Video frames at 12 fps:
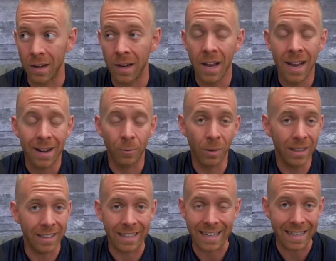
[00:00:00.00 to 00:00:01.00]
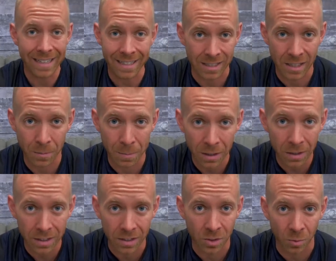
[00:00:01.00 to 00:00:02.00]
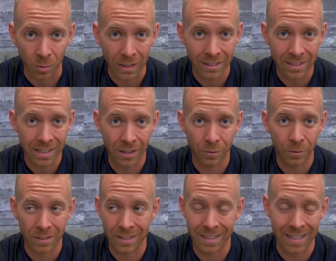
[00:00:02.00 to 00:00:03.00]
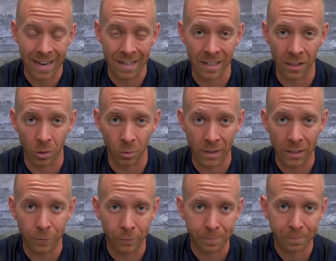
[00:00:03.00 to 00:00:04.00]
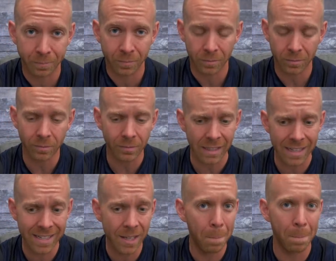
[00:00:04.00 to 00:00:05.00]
and really inexperience relative to Daniela Ryf is a